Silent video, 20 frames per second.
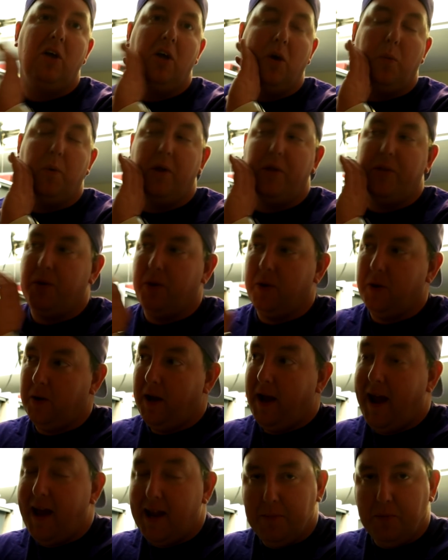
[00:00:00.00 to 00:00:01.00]
with your
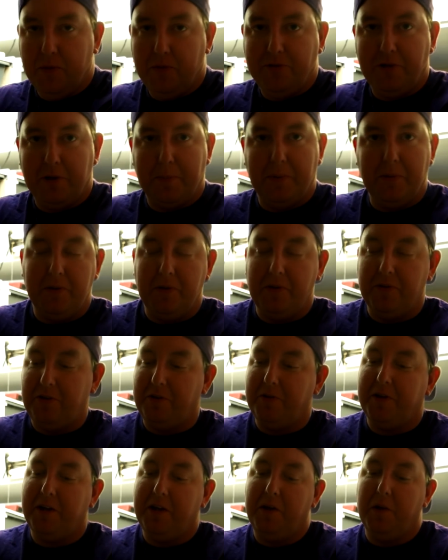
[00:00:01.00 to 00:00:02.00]
animals you're producing.
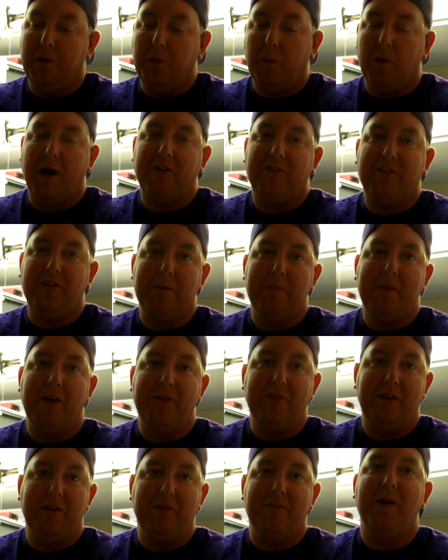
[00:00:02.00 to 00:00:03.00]
You're getting to watch them as
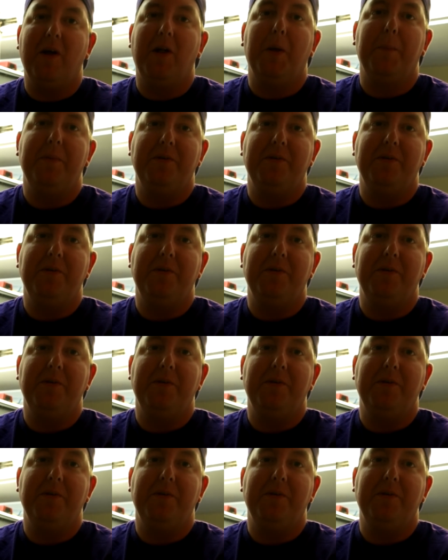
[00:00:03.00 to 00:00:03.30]
they develop,